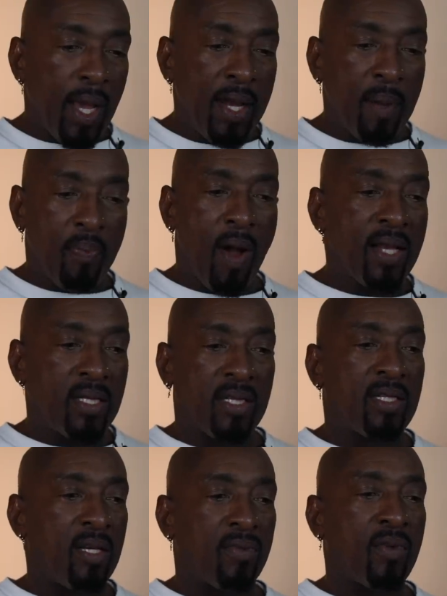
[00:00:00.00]
in the
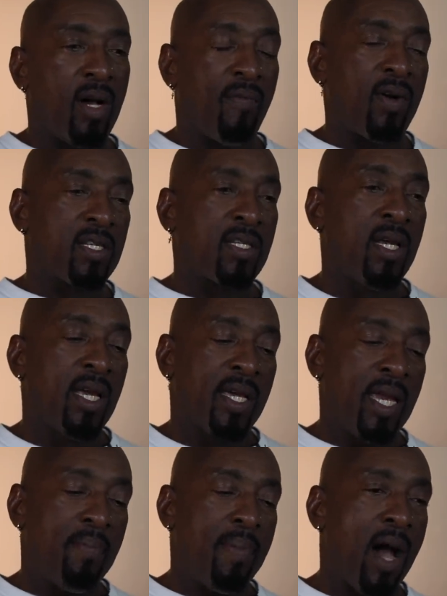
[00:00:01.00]
process of us getting